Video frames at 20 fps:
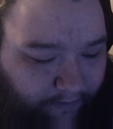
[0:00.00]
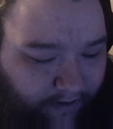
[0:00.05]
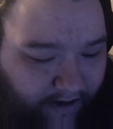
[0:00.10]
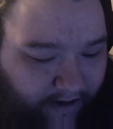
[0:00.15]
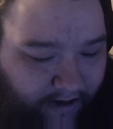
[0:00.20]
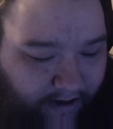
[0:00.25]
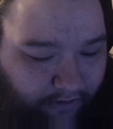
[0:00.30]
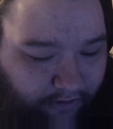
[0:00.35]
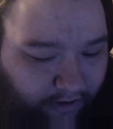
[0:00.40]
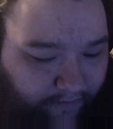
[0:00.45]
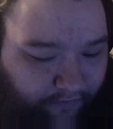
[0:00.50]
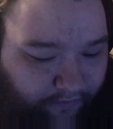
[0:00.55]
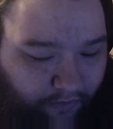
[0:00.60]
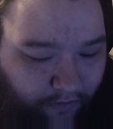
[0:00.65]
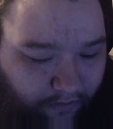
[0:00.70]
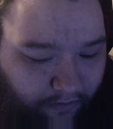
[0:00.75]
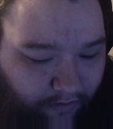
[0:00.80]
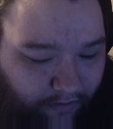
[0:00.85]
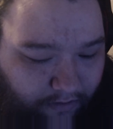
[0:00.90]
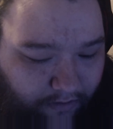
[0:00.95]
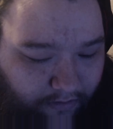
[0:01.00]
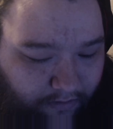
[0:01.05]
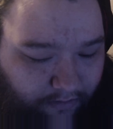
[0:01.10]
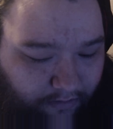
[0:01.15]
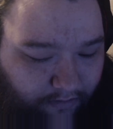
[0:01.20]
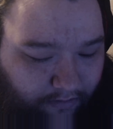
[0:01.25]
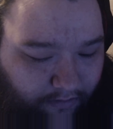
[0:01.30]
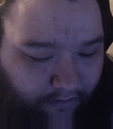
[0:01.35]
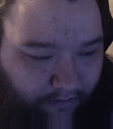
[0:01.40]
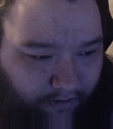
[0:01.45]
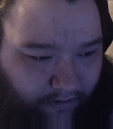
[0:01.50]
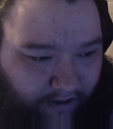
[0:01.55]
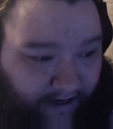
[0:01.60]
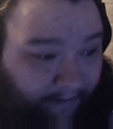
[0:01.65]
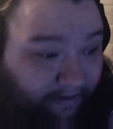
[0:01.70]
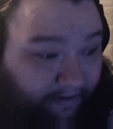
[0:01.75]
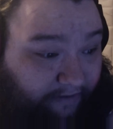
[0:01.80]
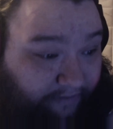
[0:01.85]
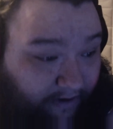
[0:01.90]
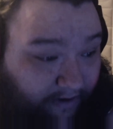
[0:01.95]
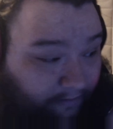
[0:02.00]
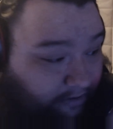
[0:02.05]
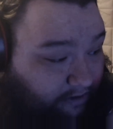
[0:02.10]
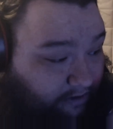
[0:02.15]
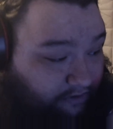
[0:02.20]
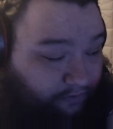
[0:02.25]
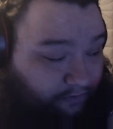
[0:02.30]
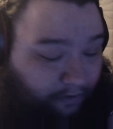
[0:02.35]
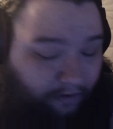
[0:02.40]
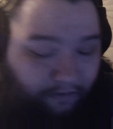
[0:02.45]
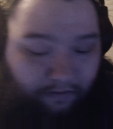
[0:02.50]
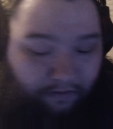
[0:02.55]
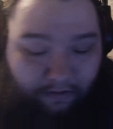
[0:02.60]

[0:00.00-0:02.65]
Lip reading: and I love you all and my family as well.